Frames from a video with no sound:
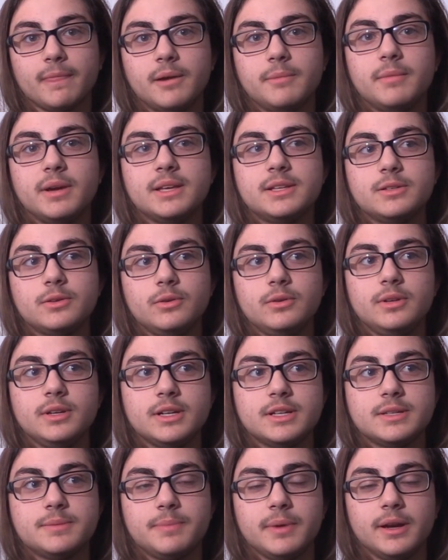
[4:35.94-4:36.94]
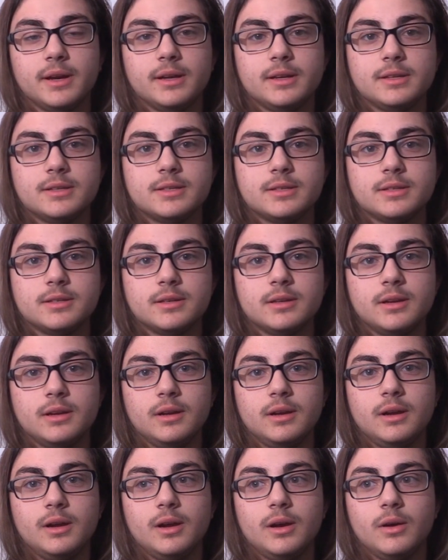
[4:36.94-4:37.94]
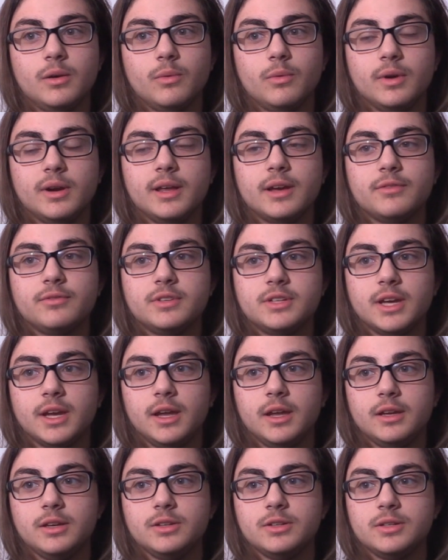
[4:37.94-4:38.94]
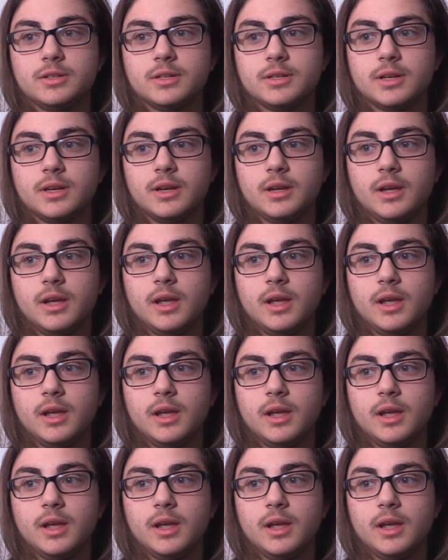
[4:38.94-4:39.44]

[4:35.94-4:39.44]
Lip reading: My school experience would have changed